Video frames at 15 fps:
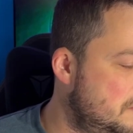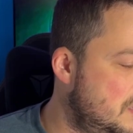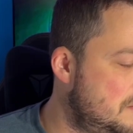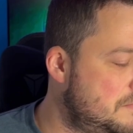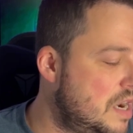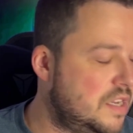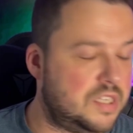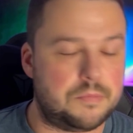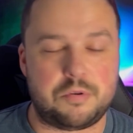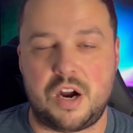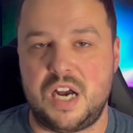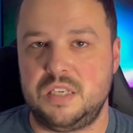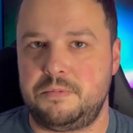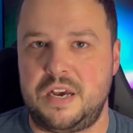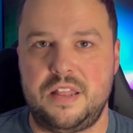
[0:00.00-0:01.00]
I'm not
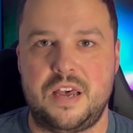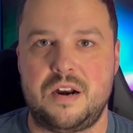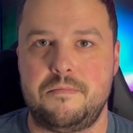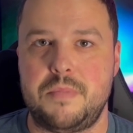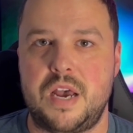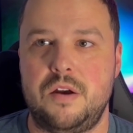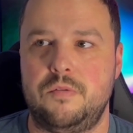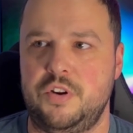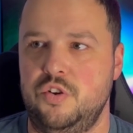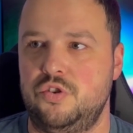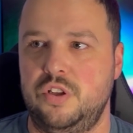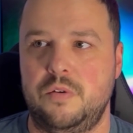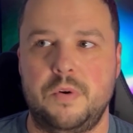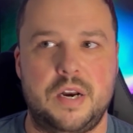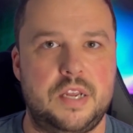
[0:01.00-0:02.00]
surprised by that amount.
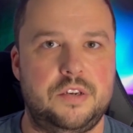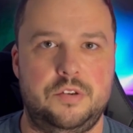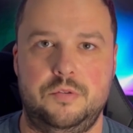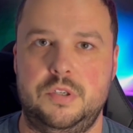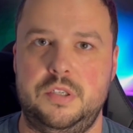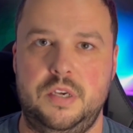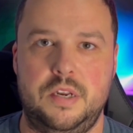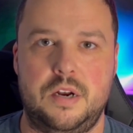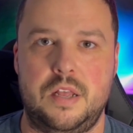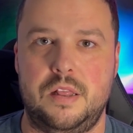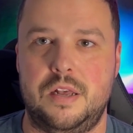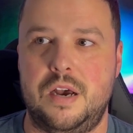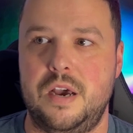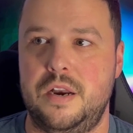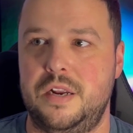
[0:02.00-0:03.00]
Usually when I do see it
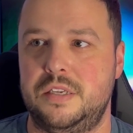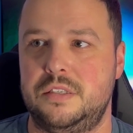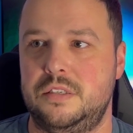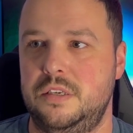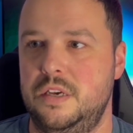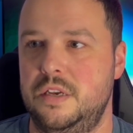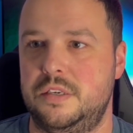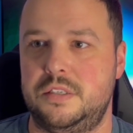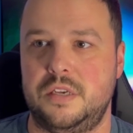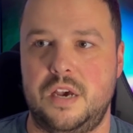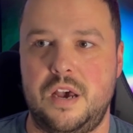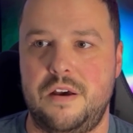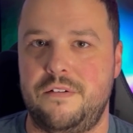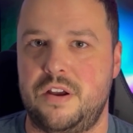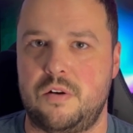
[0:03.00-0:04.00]
online, I see it
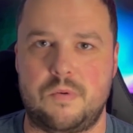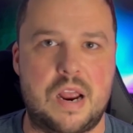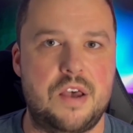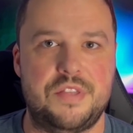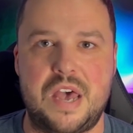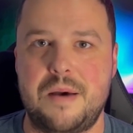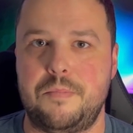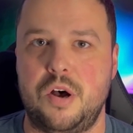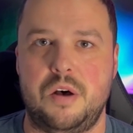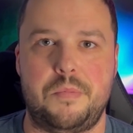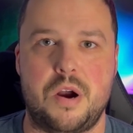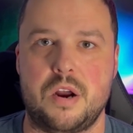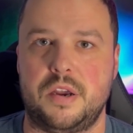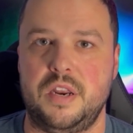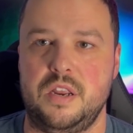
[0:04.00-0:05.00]
around that
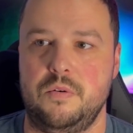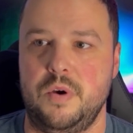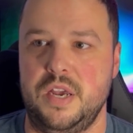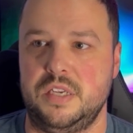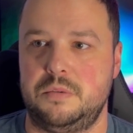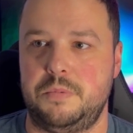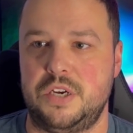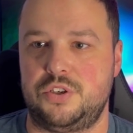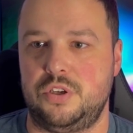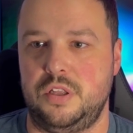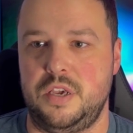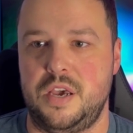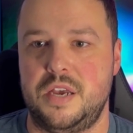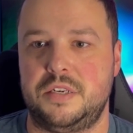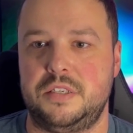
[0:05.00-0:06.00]
ballpark anyway,
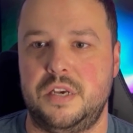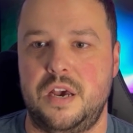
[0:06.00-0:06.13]
especially at